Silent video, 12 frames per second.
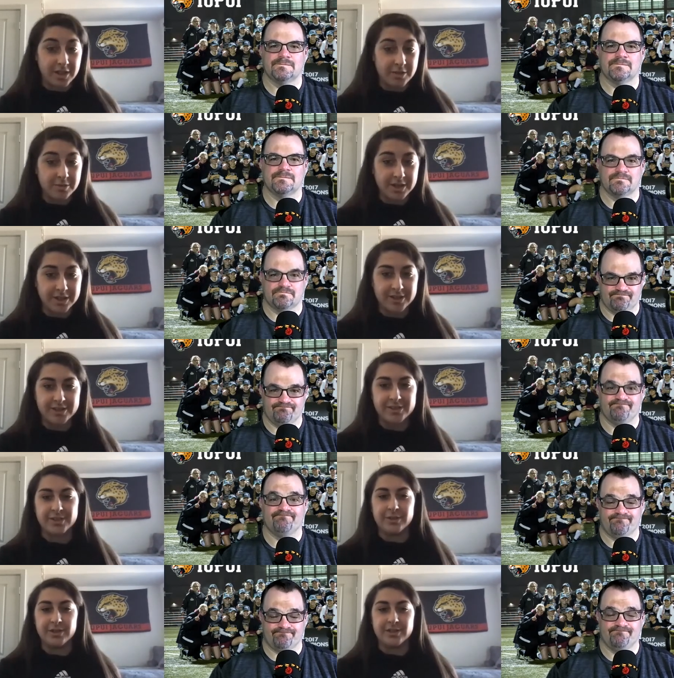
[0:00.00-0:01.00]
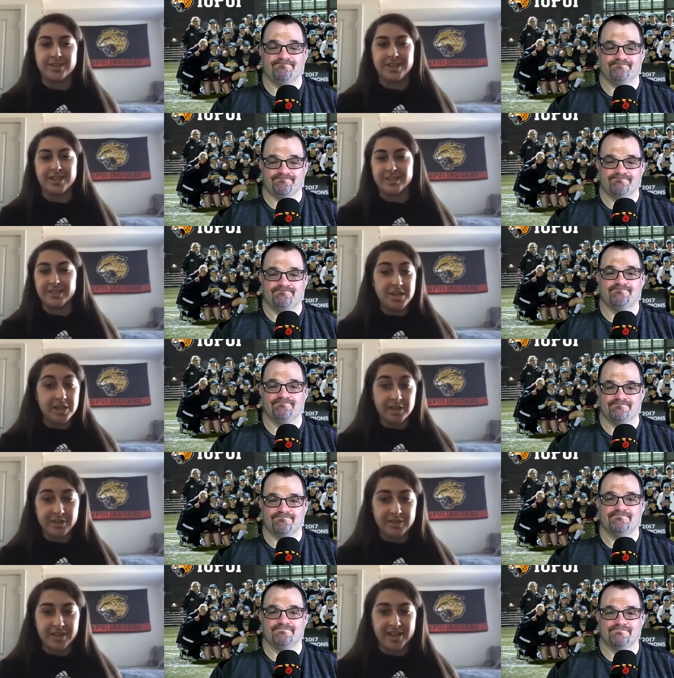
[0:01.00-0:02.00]
Speaker 1: come here, so we were just kind of
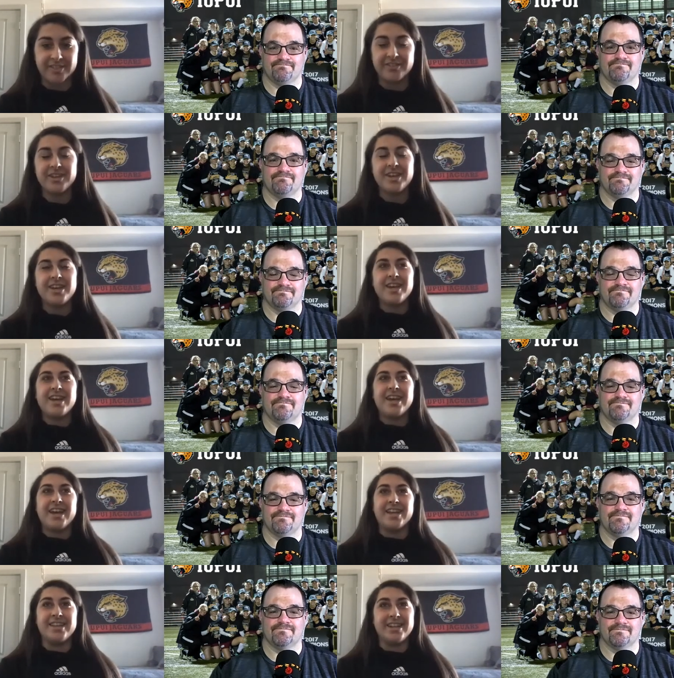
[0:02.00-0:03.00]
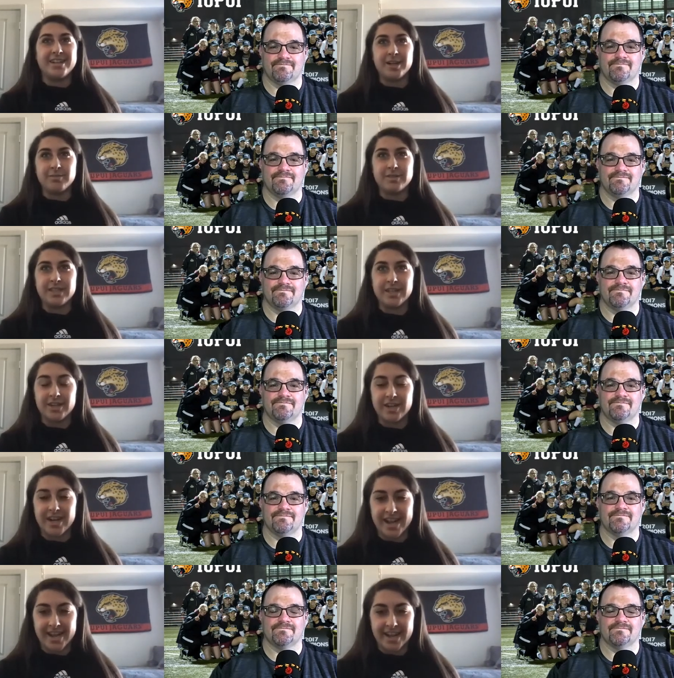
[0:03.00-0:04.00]
living life. And then it comes
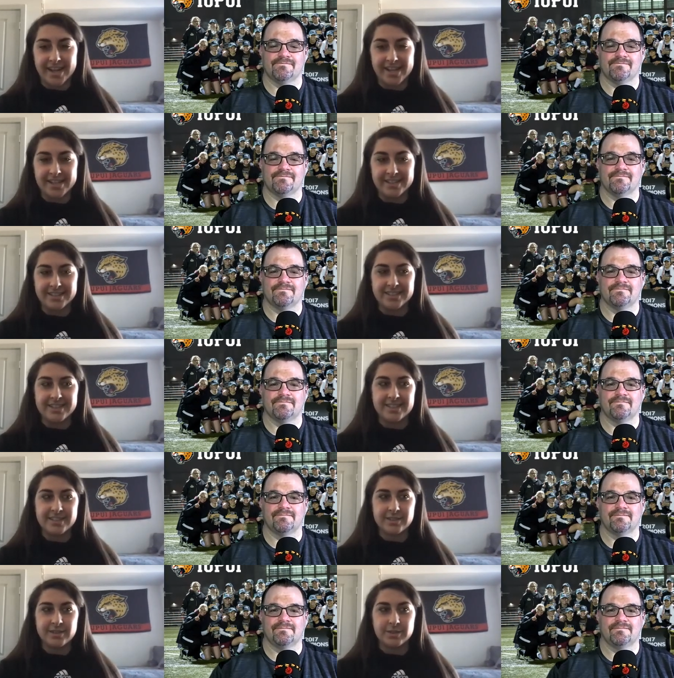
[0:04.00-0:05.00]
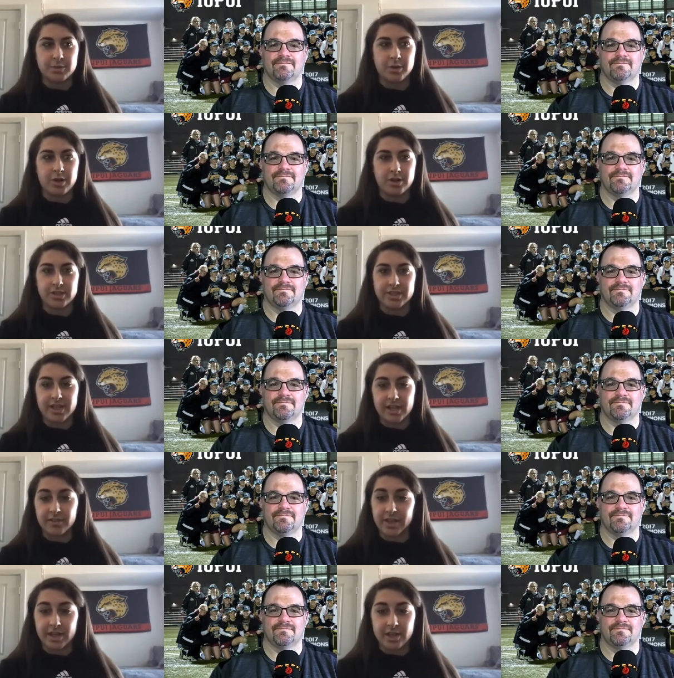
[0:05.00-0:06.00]
here, and we're all just kind of
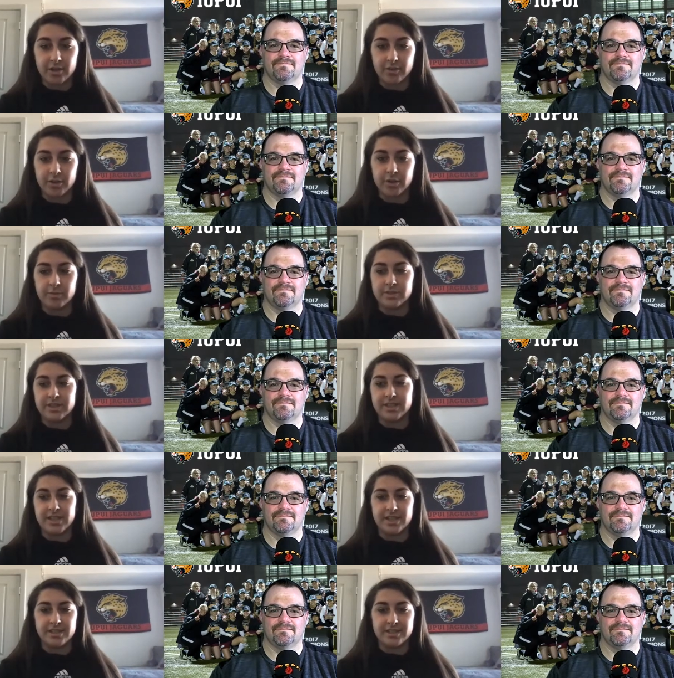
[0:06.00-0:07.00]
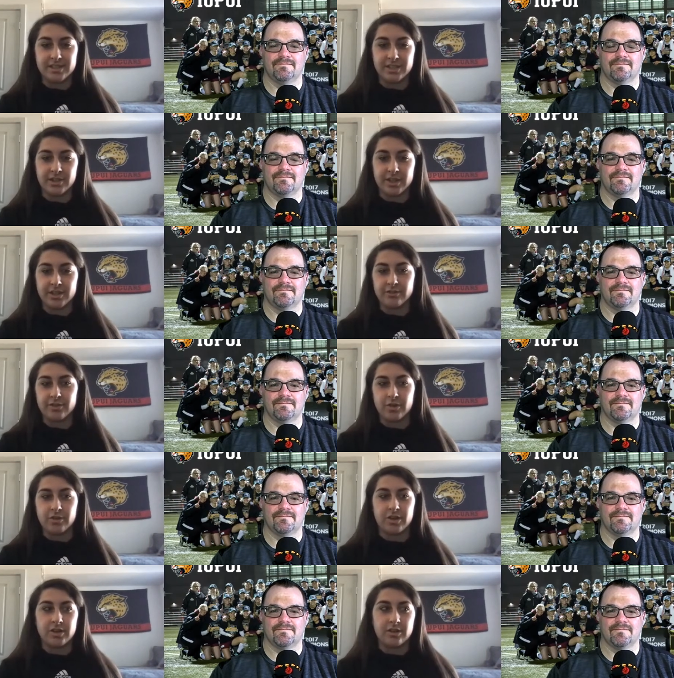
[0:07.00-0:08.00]
like in our rooms. And then you get the phone
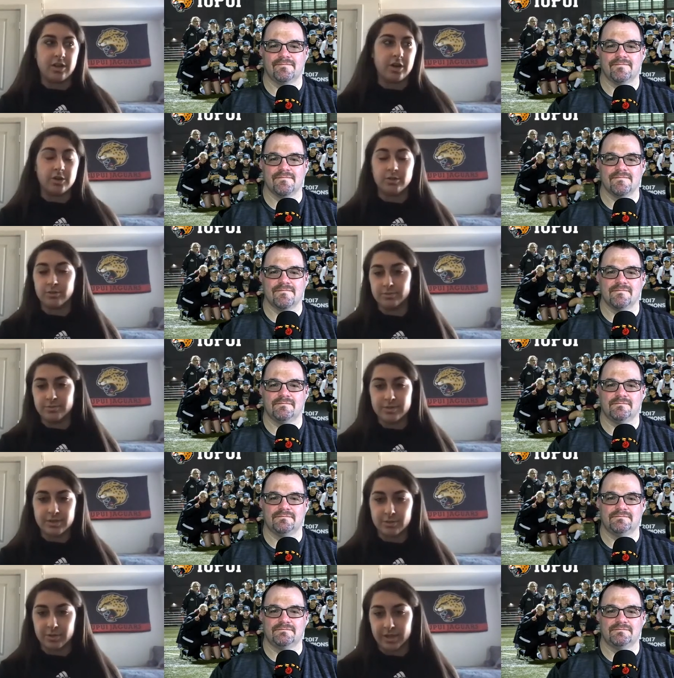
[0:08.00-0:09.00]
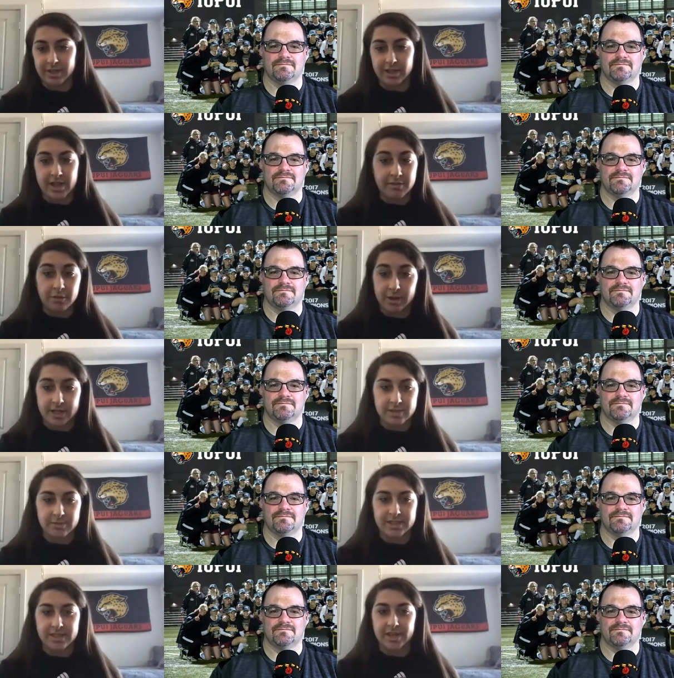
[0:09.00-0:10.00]
call, oh, like everyone has to
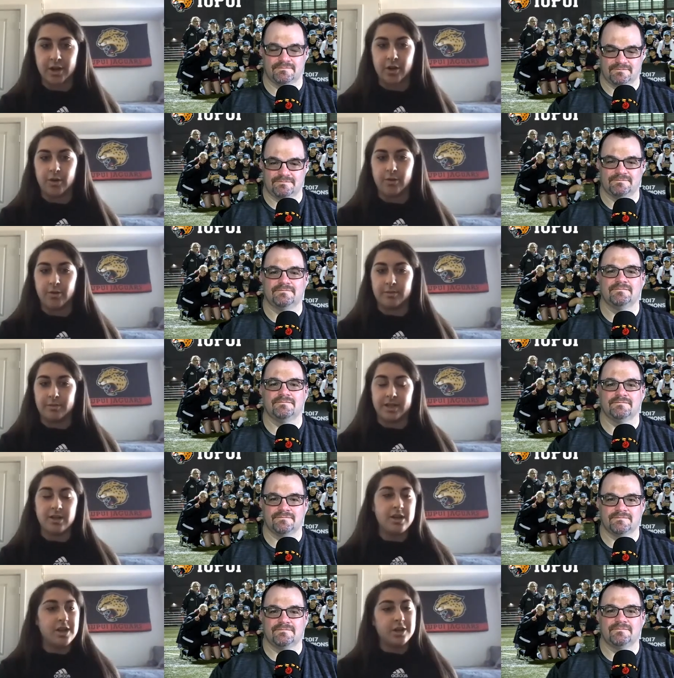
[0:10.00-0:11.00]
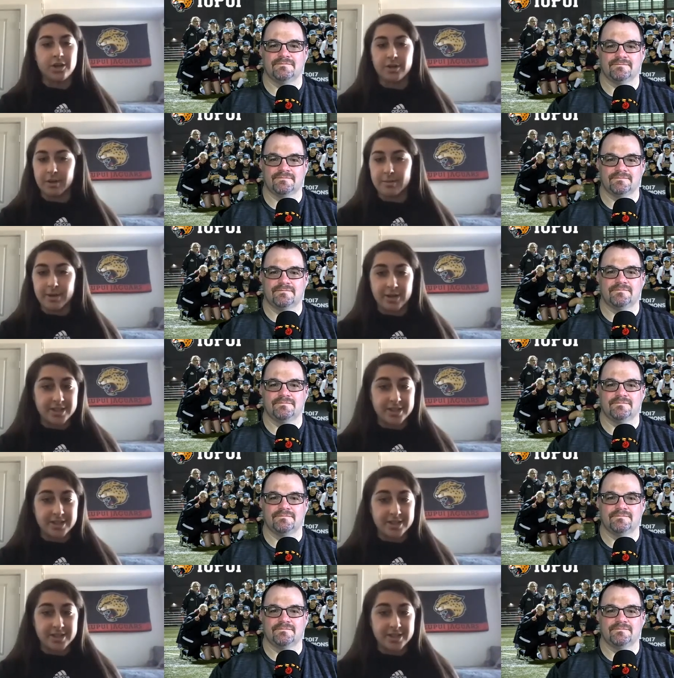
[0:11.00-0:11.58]
be sent home. And I'm like, call my parents,